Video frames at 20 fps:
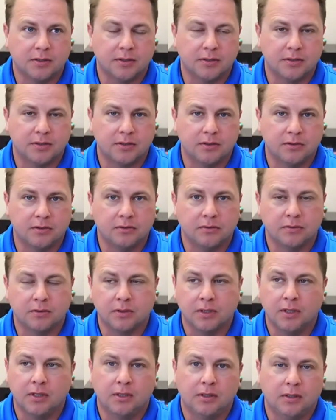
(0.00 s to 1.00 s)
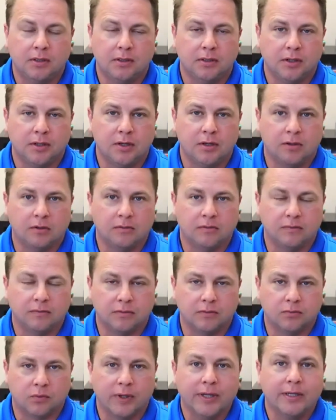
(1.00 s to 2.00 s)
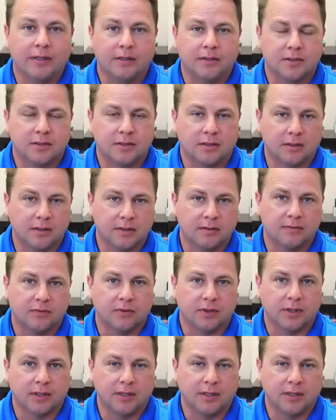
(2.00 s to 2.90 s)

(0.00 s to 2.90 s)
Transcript: Let's use ringless delivery.